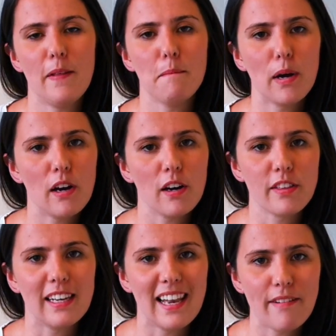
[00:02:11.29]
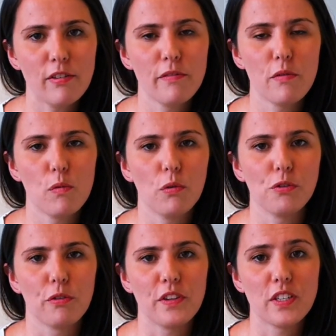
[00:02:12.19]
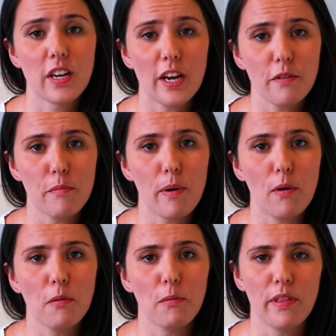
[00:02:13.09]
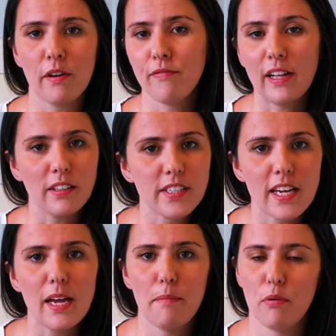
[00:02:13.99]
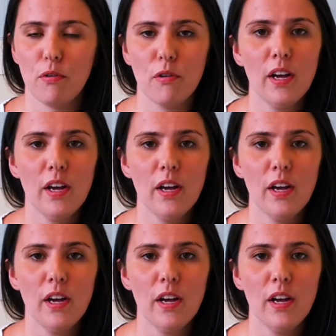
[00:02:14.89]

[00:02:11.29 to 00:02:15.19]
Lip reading: mark the level of the water on the side of the bowl with a felt tip or